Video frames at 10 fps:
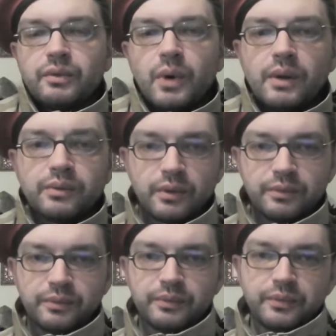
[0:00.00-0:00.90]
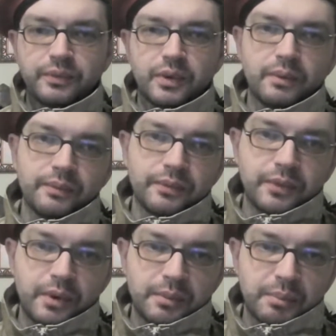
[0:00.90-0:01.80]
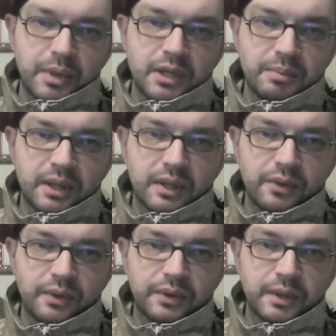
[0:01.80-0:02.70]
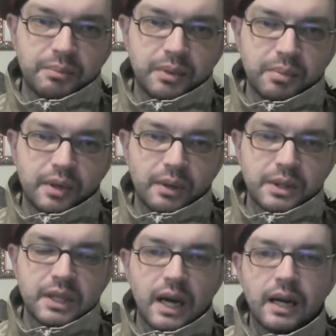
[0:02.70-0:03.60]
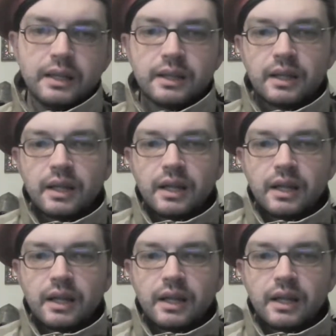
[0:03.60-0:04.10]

Well, from the perspective of the people outside,